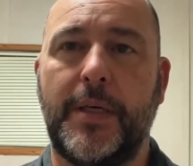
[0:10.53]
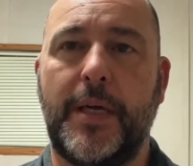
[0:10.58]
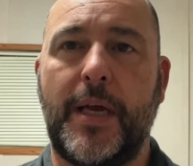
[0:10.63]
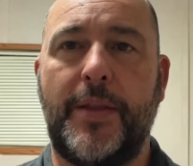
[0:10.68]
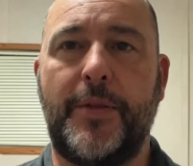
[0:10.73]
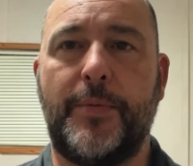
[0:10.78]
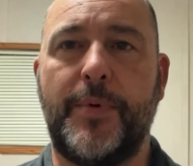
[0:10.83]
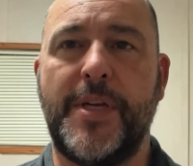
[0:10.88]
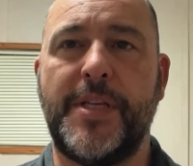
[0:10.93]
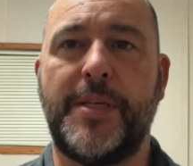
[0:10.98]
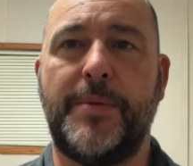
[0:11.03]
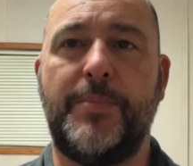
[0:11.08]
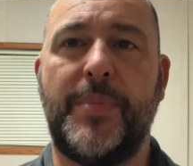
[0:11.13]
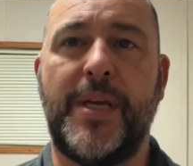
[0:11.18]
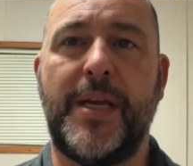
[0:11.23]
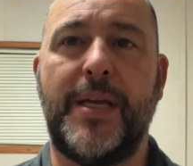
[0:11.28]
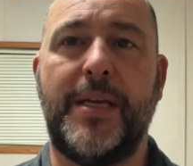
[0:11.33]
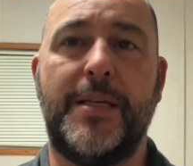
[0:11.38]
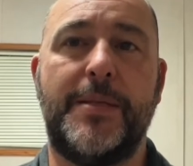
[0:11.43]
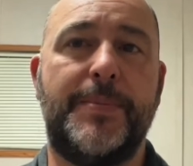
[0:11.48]
And the reason
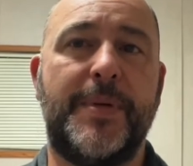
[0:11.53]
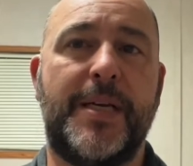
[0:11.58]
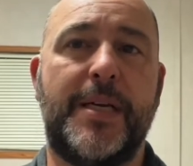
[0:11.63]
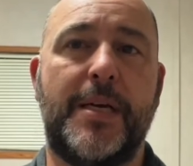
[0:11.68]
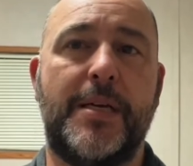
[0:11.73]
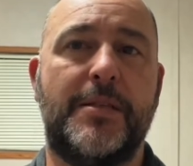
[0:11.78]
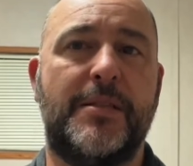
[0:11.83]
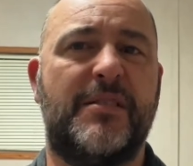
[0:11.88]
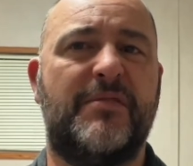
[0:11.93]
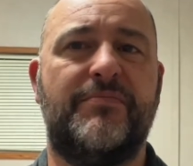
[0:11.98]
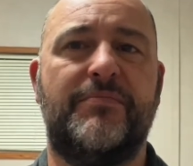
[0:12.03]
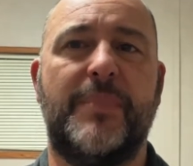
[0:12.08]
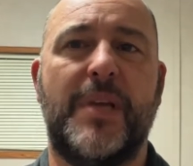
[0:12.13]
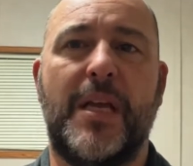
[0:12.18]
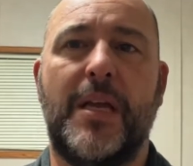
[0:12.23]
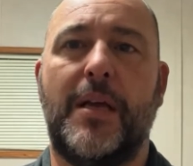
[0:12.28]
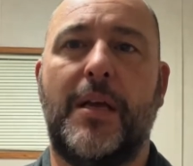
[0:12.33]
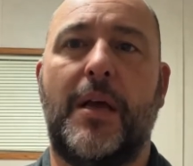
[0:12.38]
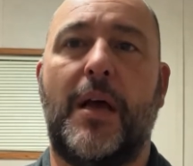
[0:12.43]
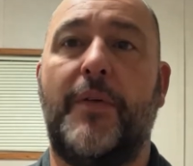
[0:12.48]
being is because
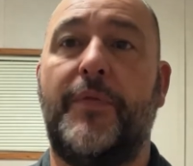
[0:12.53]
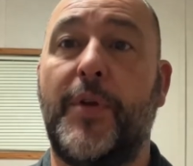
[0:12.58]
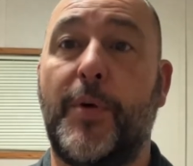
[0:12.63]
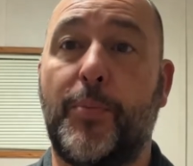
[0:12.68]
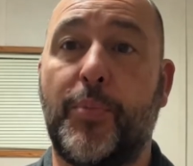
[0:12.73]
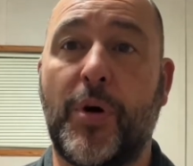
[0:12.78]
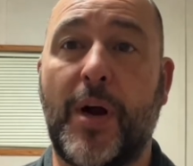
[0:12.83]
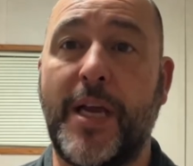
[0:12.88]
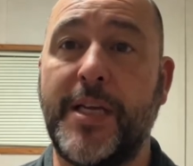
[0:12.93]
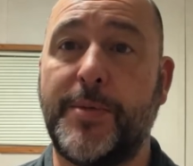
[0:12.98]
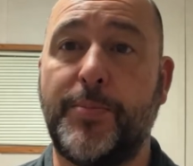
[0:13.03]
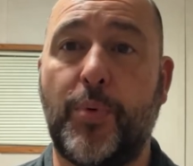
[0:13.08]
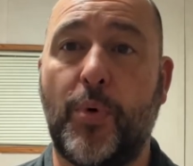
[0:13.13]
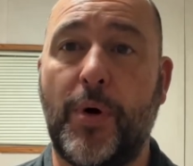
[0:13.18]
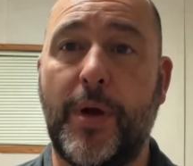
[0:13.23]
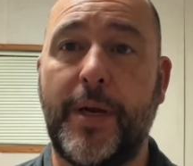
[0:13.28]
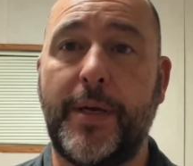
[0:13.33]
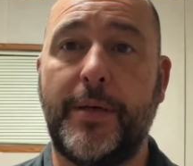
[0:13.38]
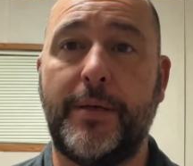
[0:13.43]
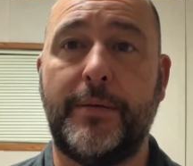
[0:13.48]
of their price
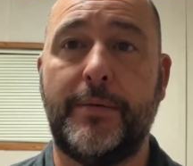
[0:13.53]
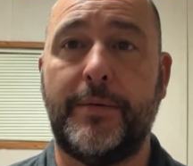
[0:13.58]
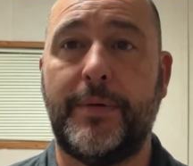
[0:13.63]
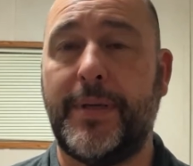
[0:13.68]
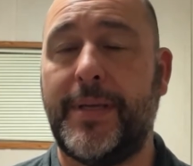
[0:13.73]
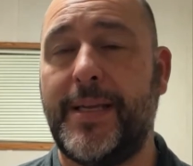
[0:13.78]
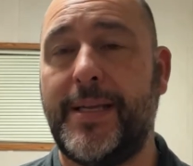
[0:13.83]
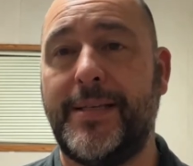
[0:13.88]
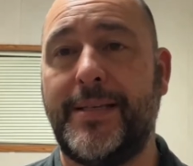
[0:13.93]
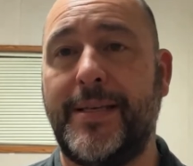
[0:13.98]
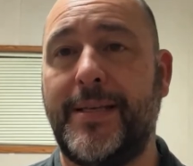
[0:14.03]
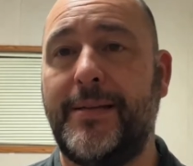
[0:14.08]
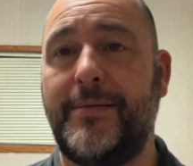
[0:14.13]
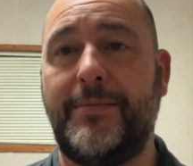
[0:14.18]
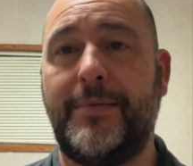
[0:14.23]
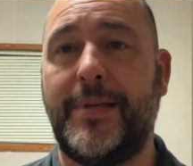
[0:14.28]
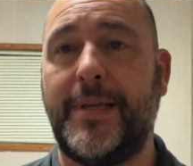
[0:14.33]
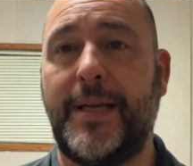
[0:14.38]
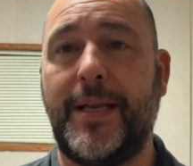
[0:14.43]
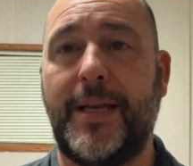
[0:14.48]
point, easy
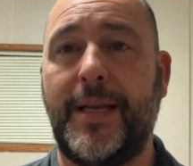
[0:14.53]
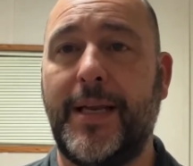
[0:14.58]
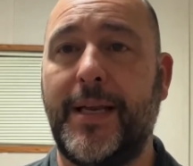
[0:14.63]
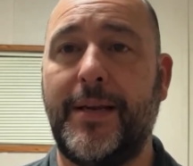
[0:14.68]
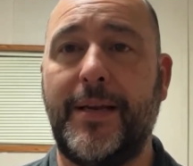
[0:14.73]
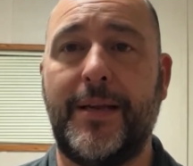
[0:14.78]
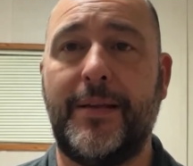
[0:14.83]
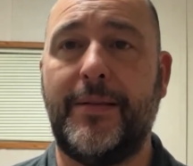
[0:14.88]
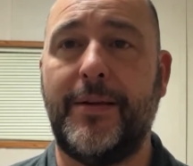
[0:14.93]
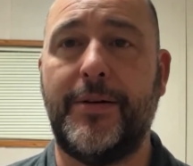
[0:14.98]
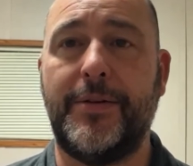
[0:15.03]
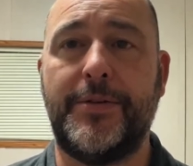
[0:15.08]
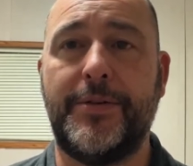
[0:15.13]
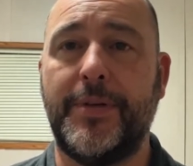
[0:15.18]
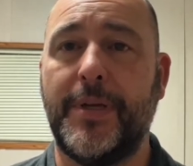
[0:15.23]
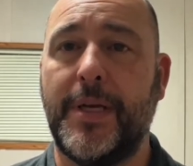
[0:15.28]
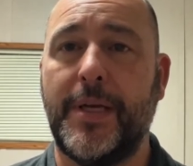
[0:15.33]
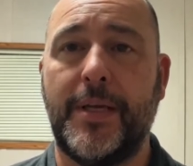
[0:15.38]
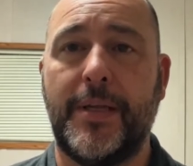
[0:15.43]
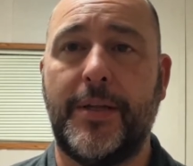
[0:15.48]
to get in, either
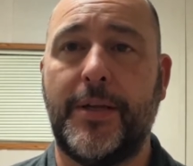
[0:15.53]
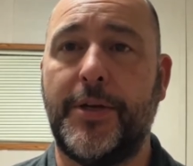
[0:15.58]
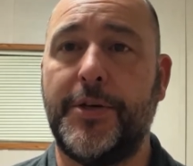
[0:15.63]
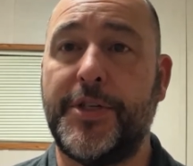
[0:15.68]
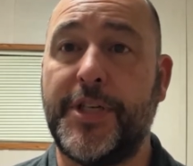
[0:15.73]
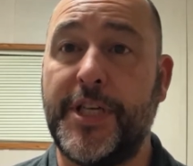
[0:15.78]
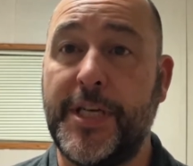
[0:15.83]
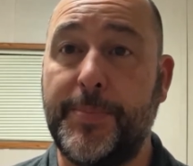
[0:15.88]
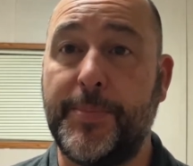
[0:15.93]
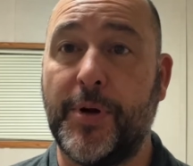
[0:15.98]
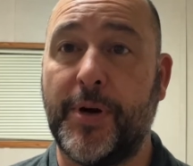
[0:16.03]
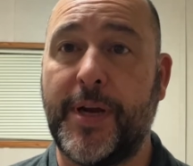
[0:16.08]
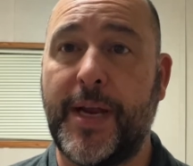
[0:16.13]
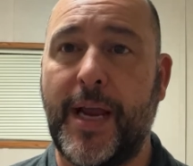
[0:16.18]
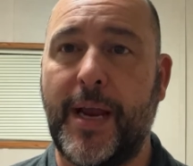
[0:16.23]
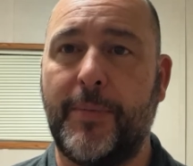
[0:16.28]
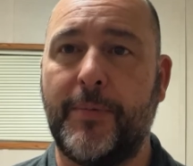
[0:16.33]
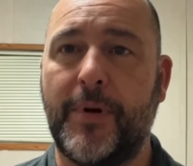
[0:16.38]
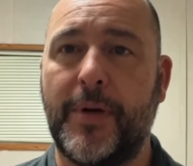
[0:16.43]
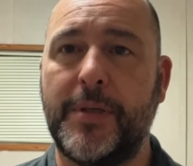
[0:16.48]
they're cheaper
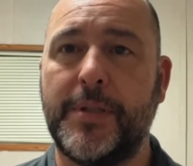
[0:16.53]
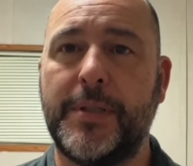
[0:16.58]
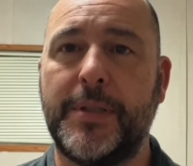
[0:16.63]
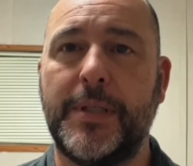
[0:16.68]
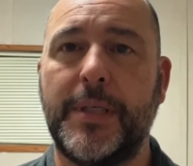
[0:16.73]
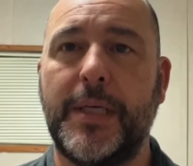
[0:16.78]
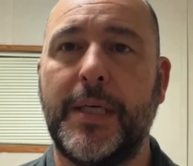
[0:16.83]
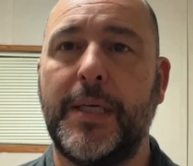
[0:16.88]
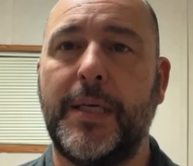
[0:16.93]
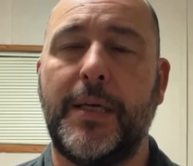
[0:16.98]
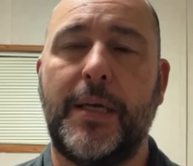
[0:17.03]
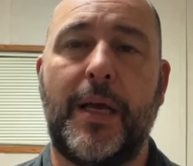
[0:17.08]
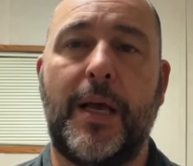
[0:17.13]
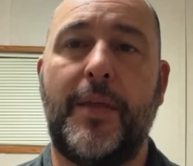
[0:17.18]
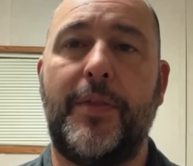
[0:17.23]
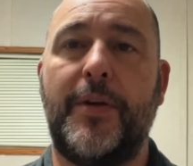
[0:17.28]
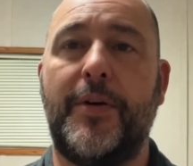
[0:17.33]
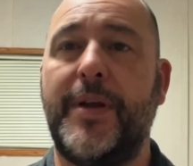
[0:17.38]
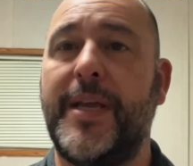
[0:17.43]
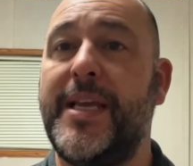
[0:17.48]
cameras, uh,
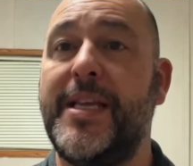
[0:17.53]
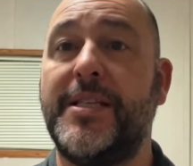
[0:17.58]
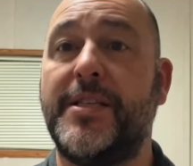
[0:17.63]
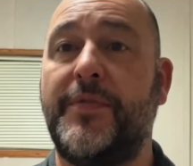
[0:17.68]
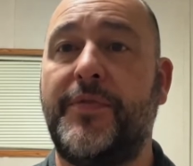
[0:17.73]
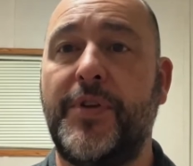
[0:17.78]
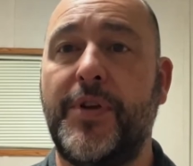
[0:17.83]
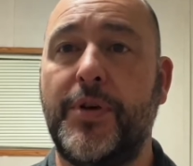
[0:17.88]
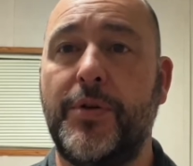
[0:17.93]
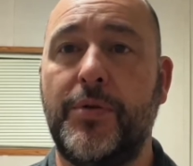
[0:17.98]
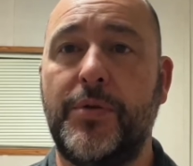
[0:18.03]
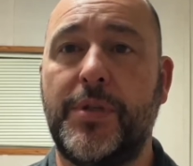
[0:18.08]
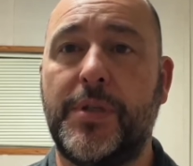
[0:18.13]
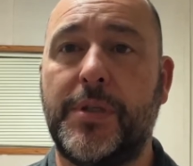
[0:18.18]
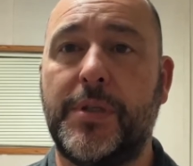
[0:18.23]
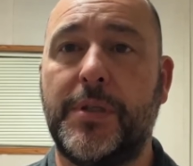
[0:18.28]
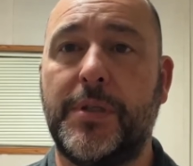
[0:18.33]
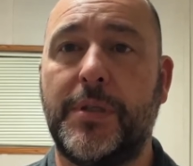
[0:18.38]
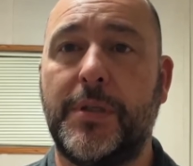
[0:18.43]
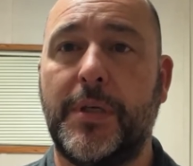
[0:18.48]
their ease of use,